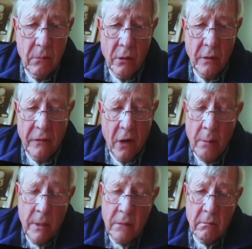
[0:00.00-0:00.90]
on the
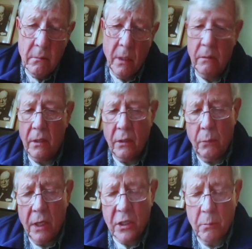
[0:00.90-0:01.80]
farm, and we went up
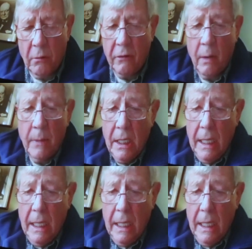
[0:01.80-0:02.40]
there, a small farm,